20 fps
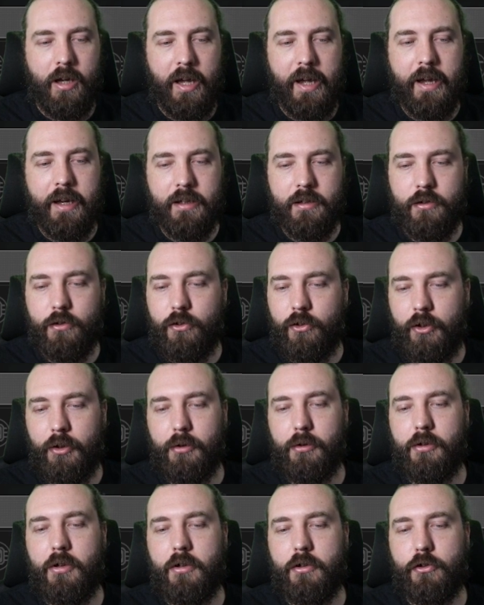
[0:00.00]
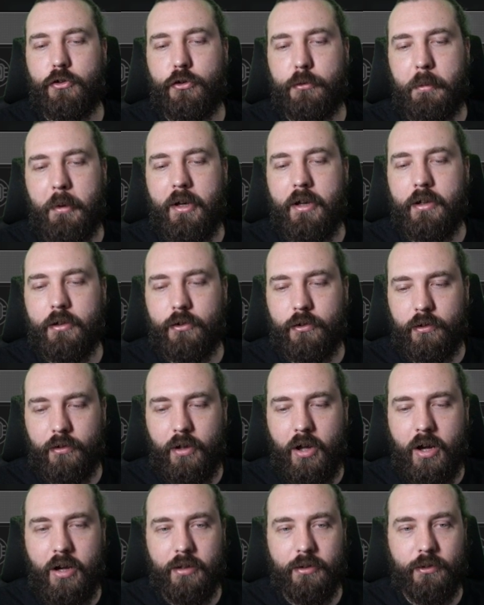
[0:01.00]
and you still got a spare
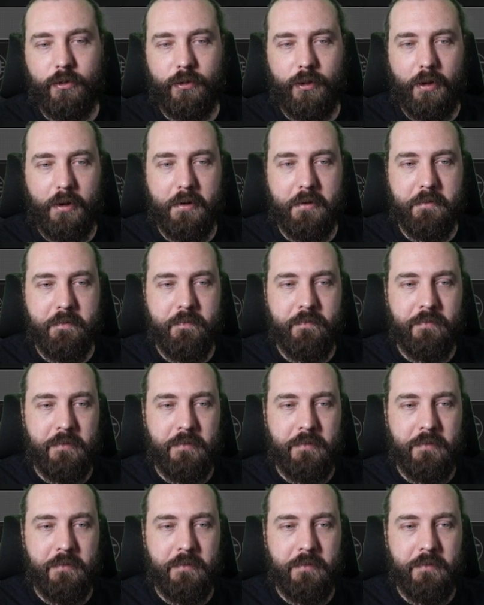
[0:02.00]
slot, so